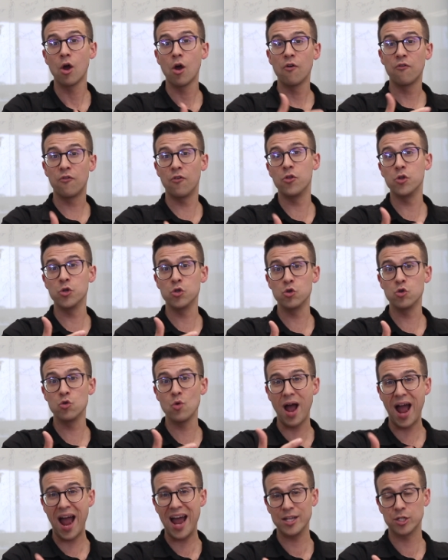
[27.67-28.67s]
for the new
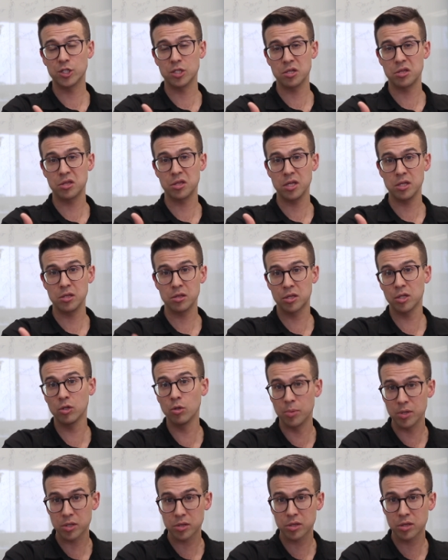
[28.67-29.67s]
HSC
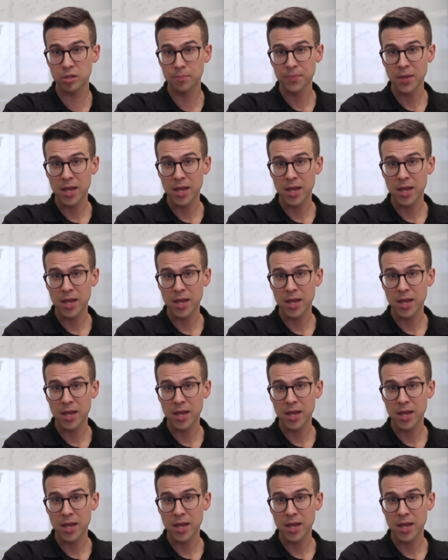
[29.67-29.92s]
syllabus.